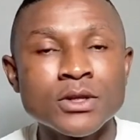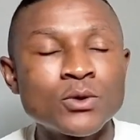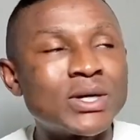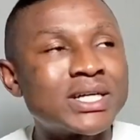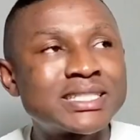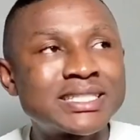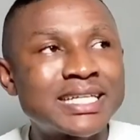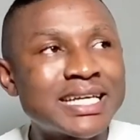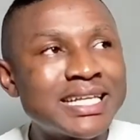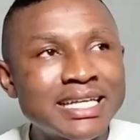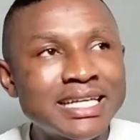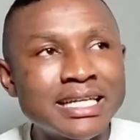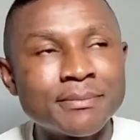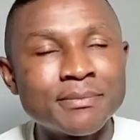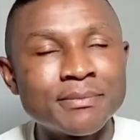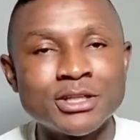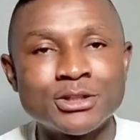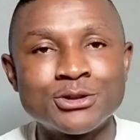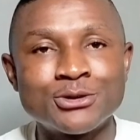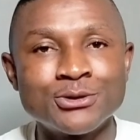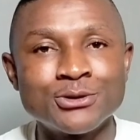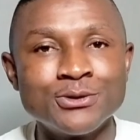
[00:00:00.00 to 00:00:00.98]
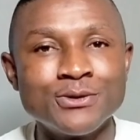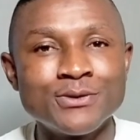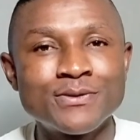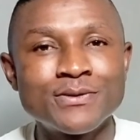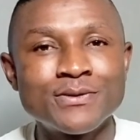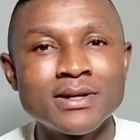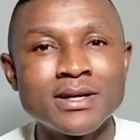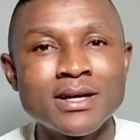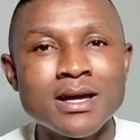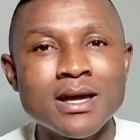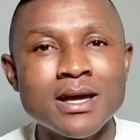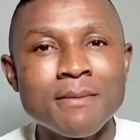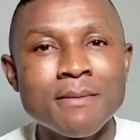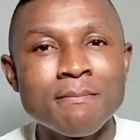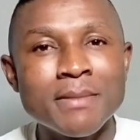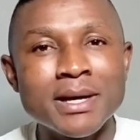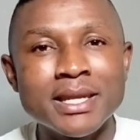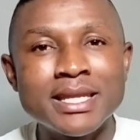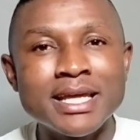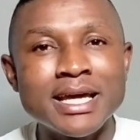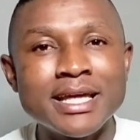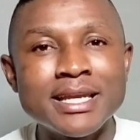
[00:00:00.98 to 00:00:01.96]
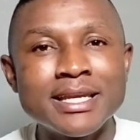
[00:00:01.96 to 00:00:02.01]
You are telling them the truth,
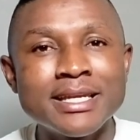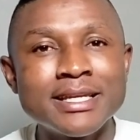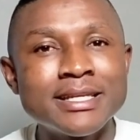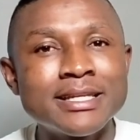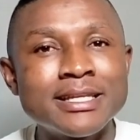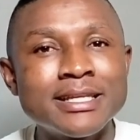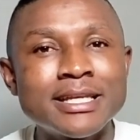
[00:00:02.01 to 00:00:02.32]
but then